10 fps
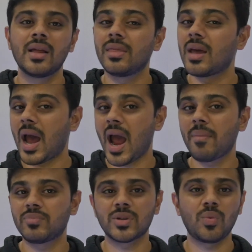the
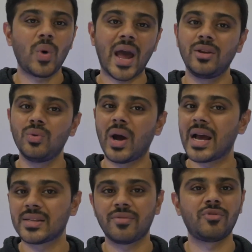app's value
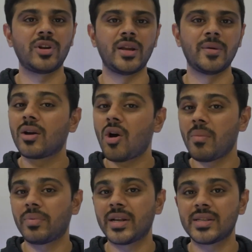as a free,
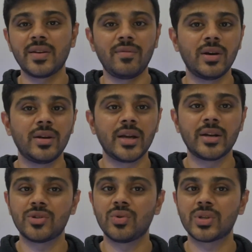comprehensive learning
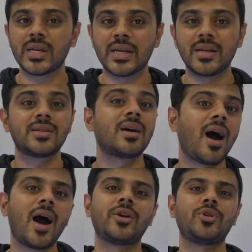resource is
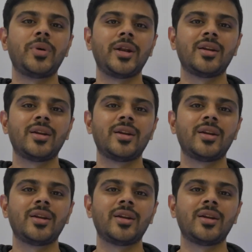hard to beat.